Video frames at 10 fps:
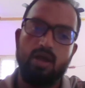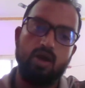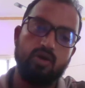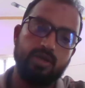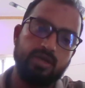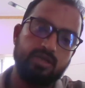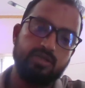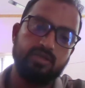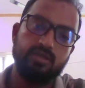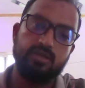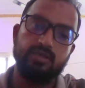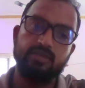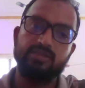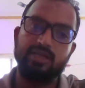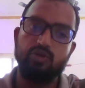or it is a
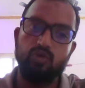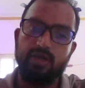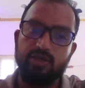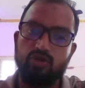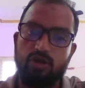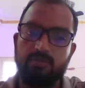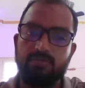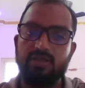scheduling job.